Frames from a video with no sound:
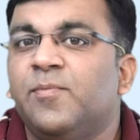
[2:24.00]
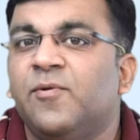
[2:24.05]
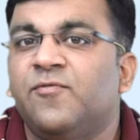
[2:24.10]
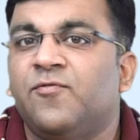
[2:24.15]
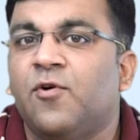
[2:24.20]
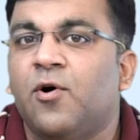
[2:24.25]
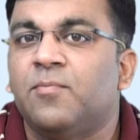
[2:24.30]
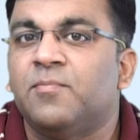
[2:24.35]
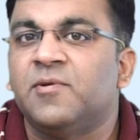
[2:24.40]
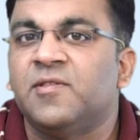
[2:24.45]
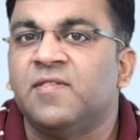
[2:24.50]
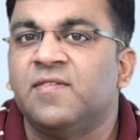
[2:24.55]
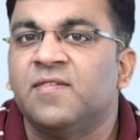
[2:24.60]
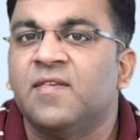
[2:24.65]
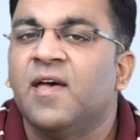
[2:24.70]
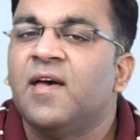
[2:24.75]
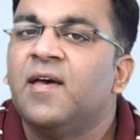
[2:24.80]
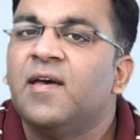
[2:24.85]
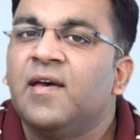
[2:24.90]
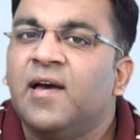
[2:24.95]

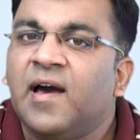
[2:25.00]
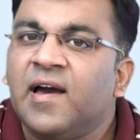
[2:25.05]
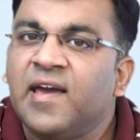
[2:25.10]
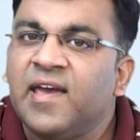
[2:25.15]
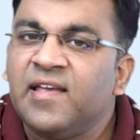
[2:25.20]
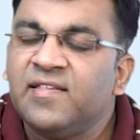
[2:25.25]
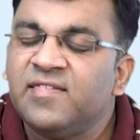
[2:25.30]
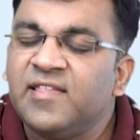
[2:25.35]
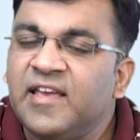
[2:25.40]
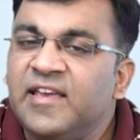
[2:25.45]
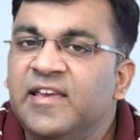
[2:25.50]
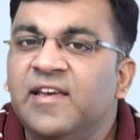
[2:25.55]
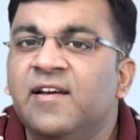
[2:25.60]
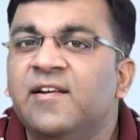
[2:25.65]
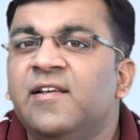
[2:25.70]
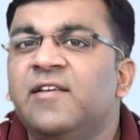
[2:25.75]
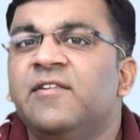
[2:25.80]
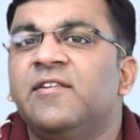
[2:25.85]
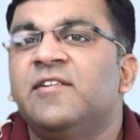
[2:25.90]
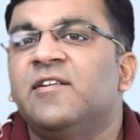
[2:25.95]
performance against the
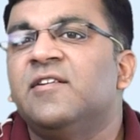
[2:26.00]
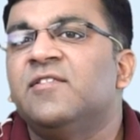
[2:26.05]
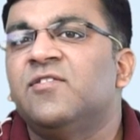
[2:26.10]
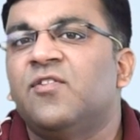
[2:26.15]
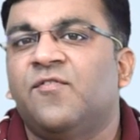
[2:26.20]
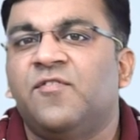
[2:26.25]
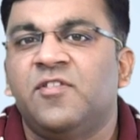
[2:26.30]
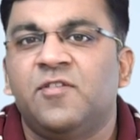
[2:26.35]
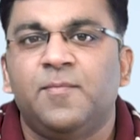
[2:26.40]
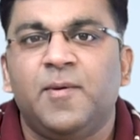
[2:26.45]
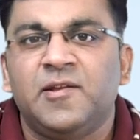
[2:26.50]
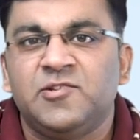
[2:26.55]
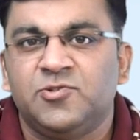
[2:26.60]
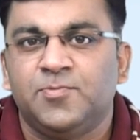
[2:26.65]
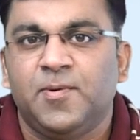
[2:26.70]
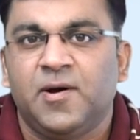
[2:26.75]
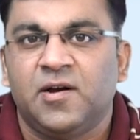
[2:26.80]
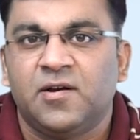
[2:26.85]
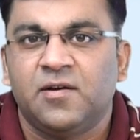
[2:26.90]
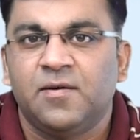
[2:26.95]
yearly returns of its
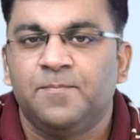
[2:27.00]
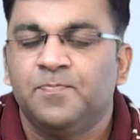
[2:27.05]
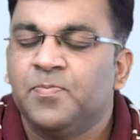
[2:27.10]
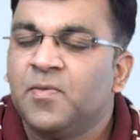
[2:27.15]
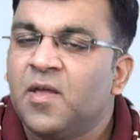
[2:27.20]
benchmark.